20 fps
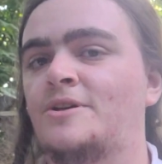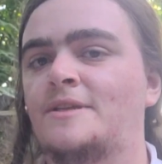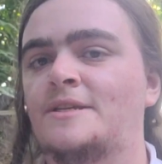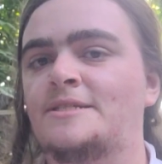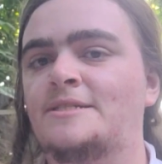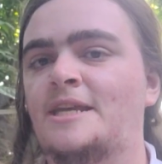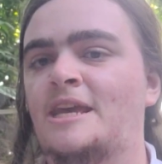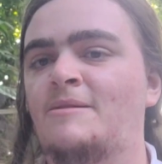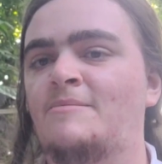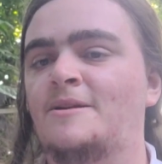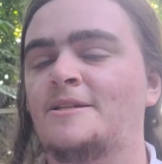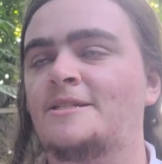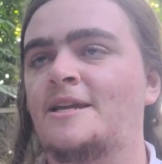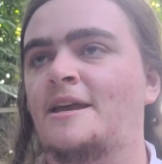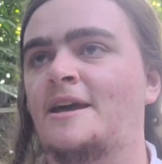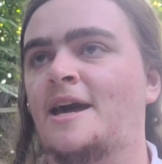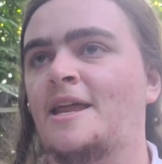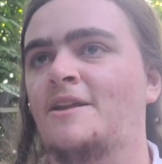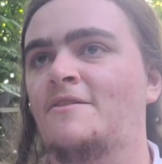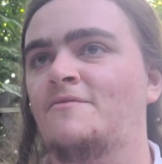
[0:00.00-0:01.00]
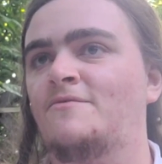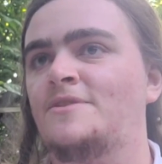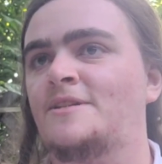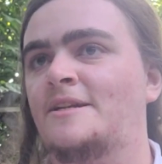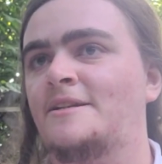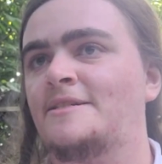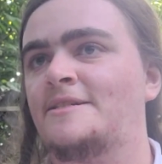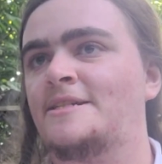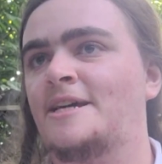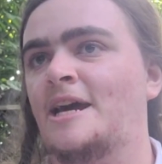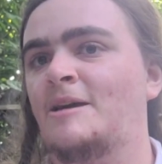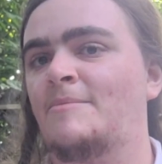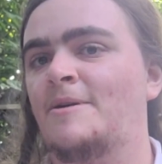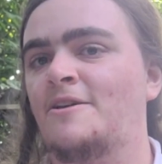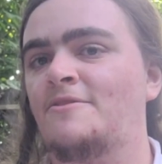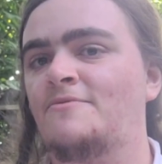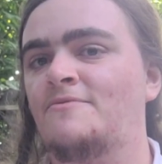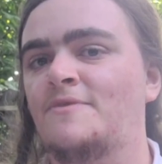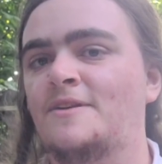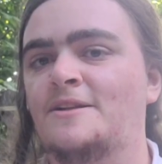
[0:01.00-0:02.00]
the same because I kind of dye
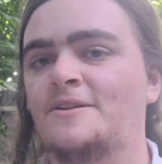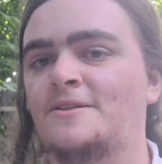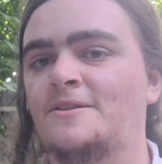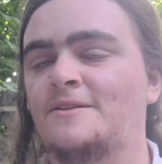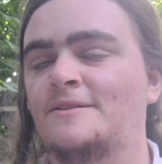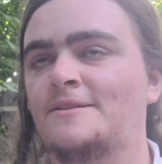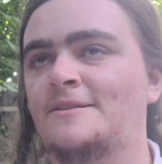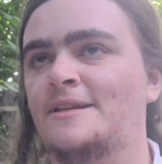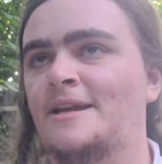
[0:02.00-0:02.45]
by feel,